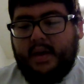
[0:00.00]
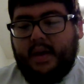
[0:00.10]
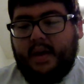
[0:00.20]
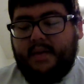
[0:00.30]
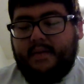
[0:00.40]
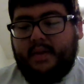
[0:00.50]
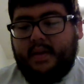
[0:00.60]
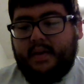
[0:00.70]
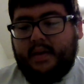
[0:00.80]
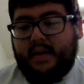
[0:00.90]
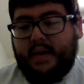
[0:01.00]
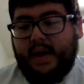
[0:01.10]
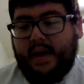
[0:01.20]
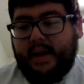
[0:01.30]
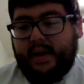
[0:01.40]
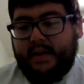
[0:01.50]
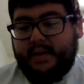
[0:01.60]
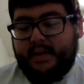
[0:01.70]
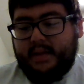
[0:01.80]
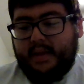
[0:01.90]
and of the
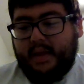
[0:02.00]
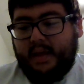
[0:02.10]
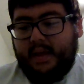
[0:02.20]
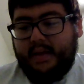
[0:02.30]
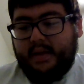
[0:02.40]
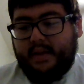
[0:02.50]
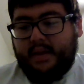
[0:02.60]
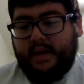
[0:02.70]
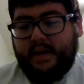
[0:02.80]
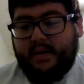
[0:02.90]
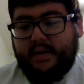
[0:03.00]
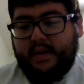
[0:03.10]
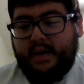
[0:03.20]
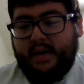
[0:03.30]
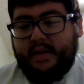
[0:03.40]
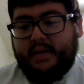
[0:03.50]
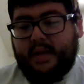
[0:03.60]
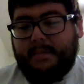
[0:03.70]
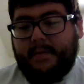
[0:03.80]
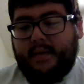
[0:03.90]
Gadites. There
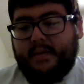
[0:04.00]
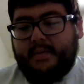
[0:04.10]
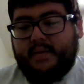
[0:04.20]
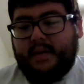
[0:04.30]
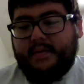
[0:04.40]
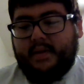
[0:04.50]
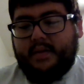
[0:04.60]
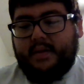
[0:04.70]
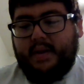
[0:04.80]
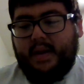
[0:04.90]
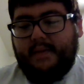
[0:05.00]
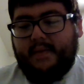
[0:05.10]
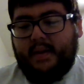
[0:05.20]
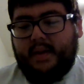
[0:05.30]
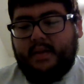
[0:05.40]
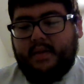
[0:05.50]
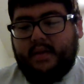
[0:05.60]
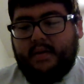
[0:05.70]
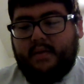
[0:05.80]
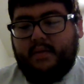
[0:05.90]
separated themselves unto David into
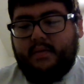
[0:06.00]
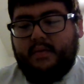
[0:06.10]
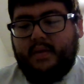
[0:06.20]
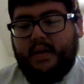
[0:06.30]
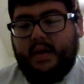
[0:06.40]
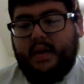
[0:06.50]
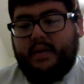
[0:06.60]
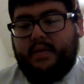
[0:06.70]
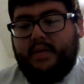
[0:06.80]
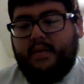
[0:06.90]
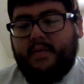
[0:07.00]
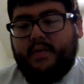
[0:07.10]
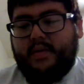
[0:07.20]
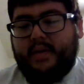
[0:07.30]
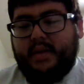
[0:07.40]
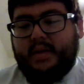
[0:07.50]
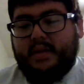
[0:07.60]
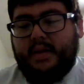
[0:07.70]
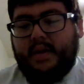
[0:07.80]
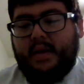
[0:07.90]
the hold to the wilderness,
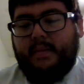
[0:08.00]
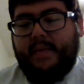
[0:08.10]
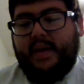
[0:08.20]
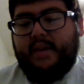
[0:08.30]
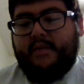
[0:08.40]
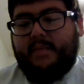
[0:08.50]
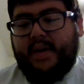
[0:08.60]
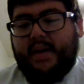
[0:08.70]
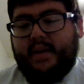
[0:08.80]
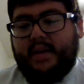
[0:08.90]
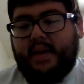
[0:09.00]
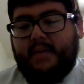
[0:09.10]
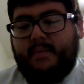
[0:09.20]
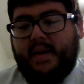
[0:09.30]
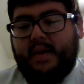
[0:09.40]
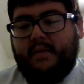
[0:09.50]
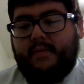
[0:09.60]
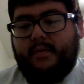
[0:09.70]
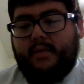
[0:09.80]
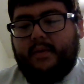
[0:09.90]
men of might and men of
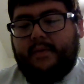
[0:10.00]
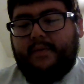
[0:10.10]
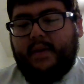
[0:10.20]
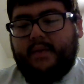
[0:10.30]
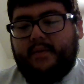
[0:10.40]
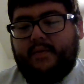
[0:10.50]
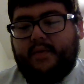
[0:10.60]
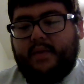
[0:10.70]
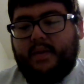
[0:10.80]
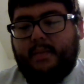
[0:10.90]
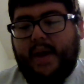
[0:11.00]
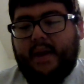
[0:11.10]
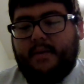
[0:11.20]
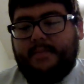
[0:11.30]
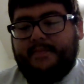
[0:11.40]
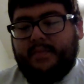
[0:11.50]
war fit for the battle,